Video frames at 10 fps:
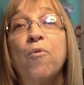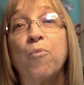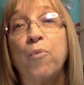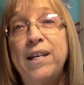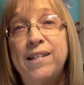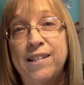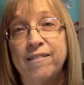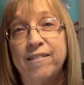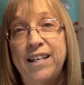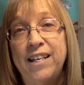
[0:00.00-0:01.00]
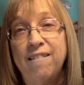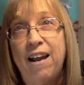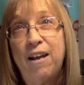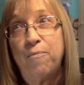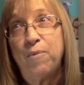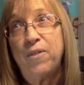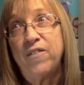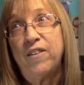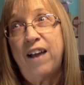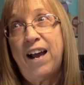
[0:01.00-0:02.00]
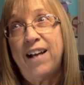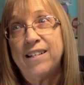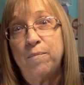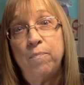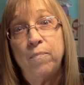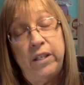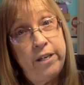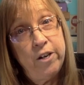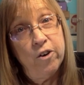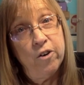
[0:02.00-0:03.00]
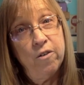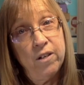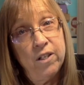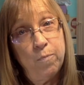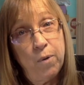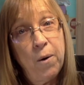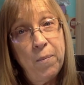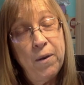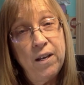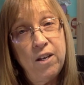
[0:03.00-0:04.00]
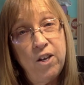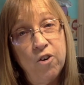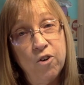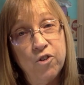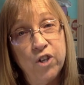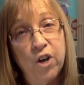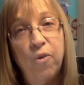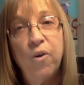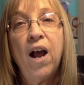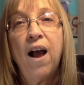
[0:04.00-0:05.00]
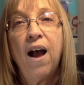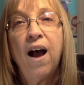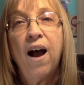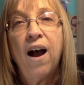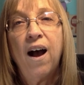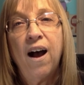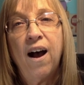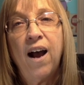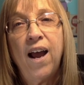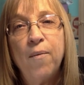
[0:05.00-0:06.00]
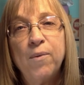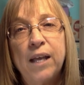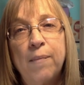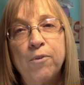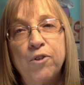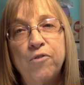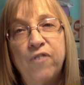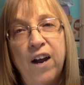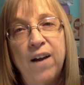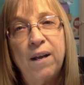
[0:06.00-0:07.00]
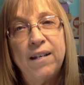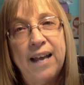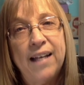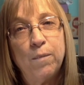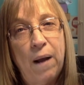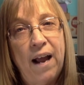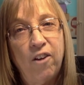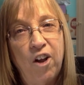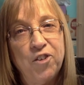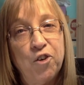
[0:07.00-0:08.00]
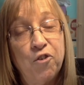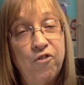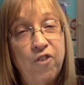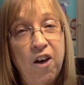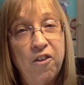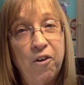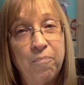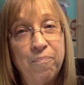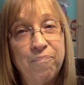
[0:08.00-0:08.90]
Recently, like within the last year, it's probably been a year or so, I was able to find my dad's biological father.